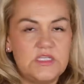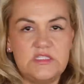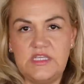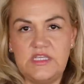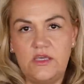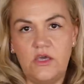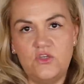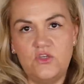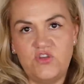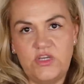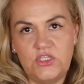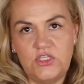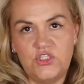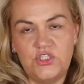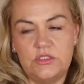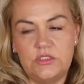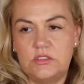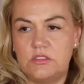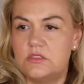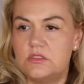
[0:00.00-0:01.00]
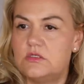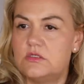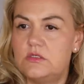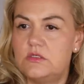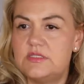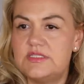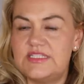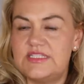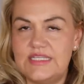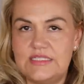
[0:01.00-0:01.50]
dehydration,
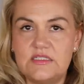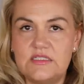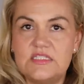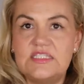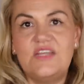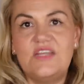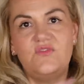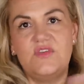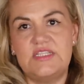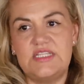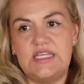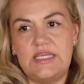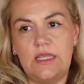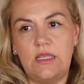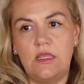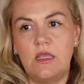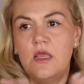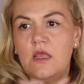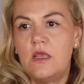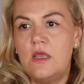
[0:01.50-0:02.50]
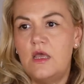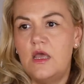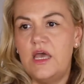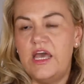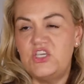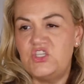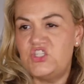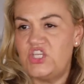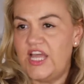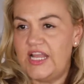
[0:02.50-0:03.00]
sensitivity,
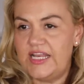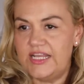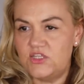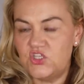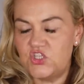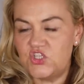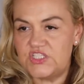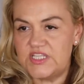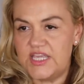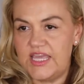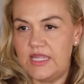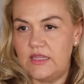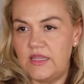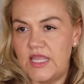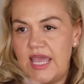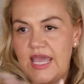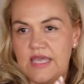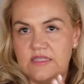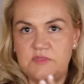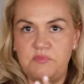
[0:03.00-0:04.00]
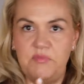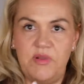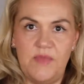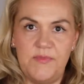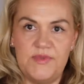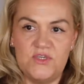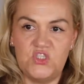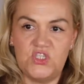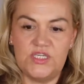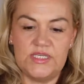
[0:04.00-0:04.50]
a challenged skin that has
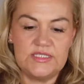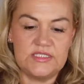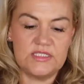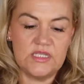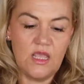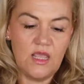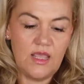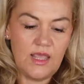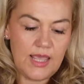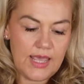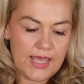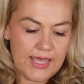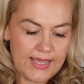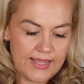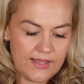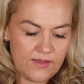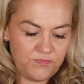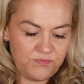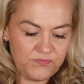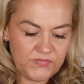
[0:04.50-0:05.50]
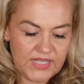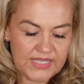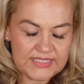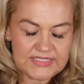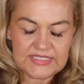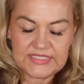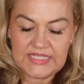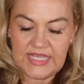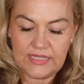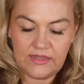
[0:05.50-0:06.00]
blemishes, a
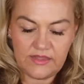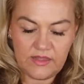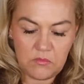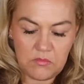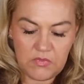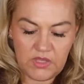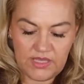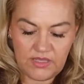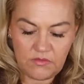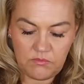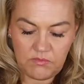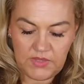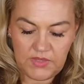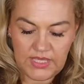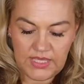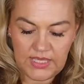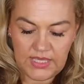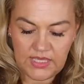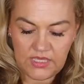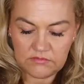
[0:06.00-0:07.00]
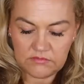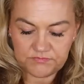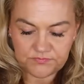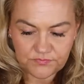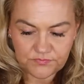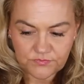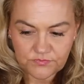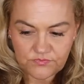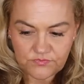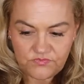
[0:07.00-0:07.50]
skin that might be
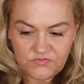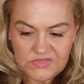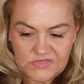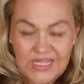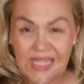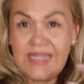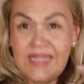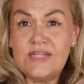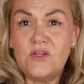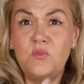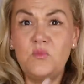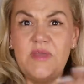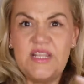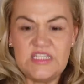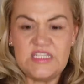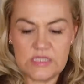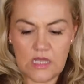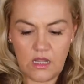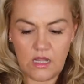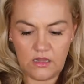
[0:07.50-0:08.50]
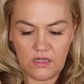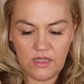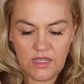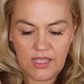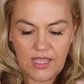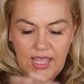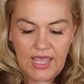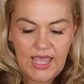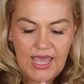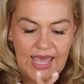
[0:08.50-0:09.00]
a little bit dull.
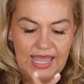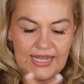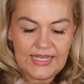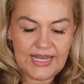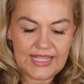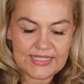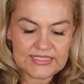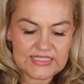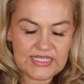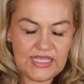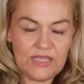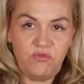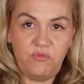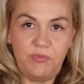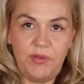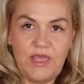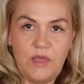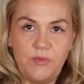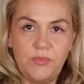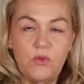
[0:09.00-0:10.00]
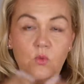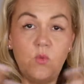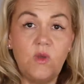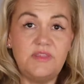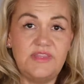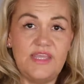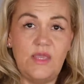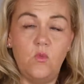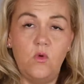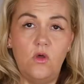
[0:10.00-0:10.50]
And let's give people
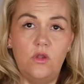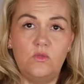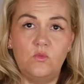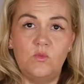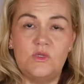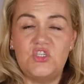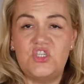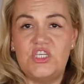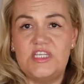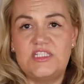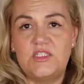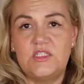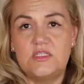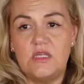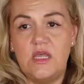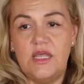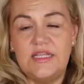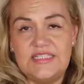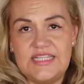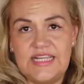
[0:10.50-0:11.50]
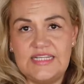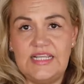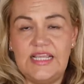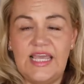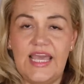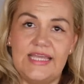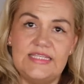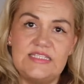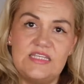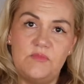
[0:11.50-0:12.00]
what they want, which is a
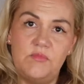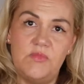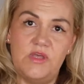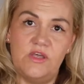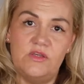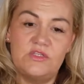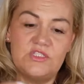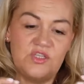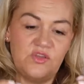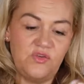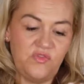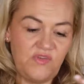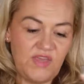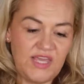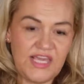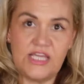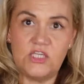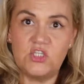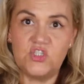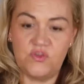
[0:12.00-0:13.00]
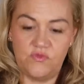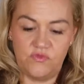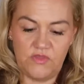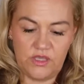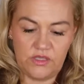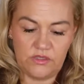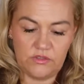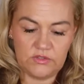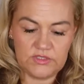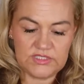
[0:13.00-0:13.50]
dedicated mask for each of
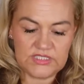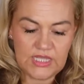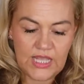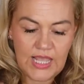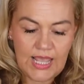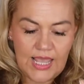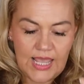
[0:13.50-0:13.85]
those.